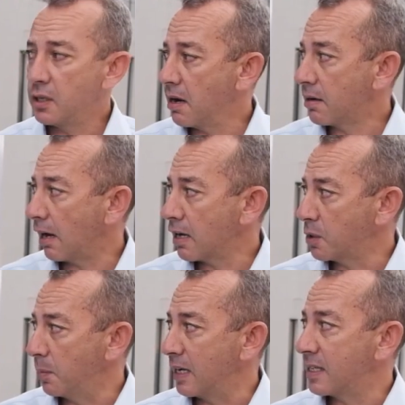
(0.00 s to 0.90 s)
to our
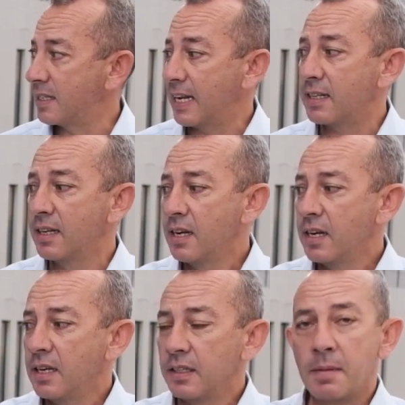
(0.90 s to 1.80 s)
customer is that
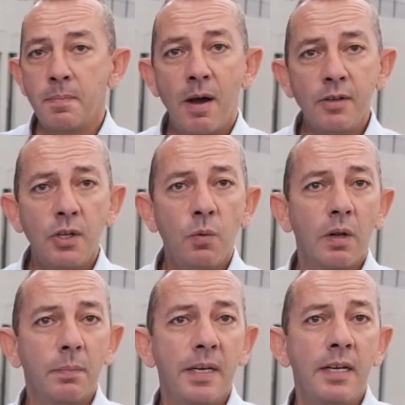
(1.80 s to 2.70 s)
the motor
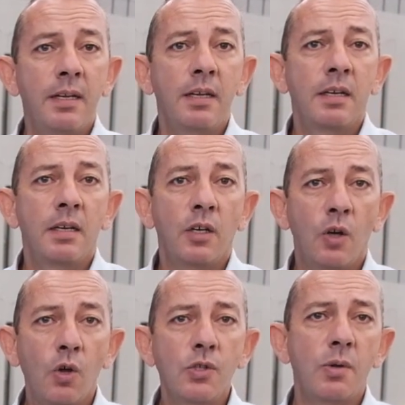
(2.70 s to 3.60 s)
will be
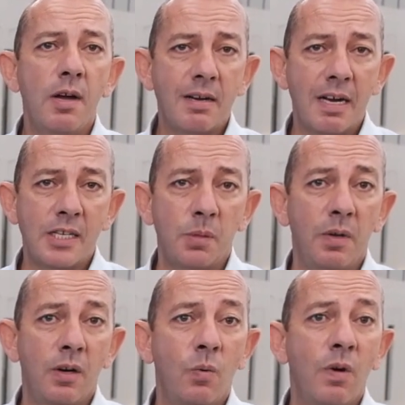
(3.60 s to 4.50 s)
launched to our
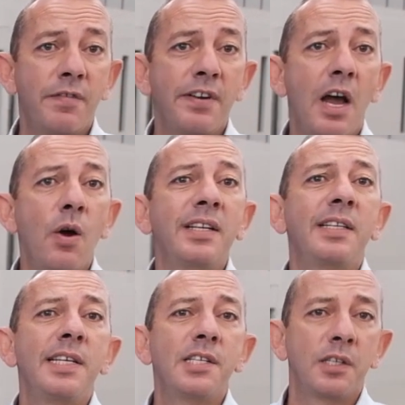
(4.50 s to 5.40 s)
customer with no
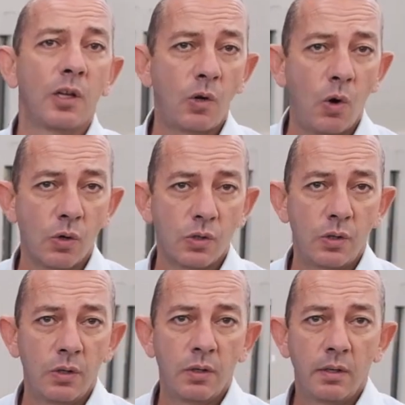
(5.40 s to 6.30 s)
additional cost
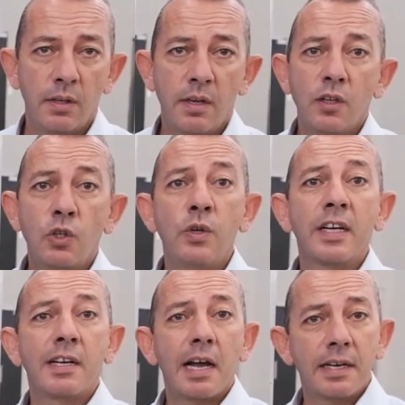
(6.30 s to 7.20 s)
to the
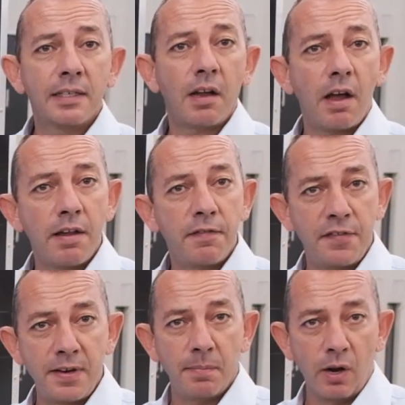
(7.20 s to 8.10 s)
current
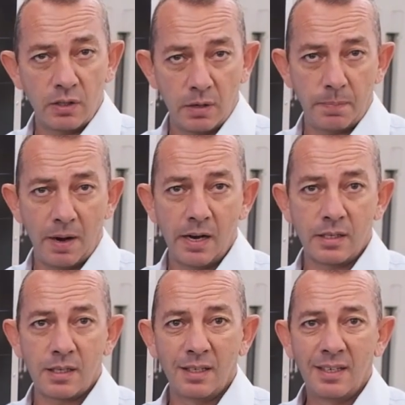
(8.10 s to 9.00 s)
IE3 motor
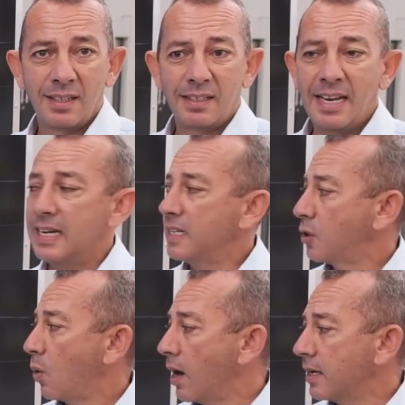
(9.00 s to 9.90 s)
price. That is
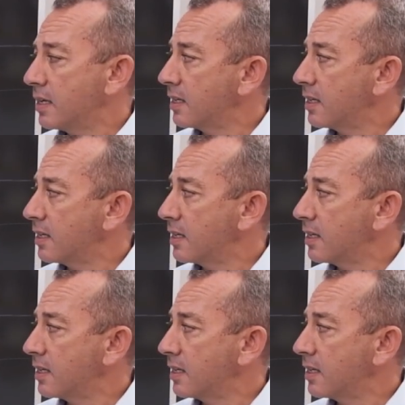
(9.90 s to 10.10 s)
quite a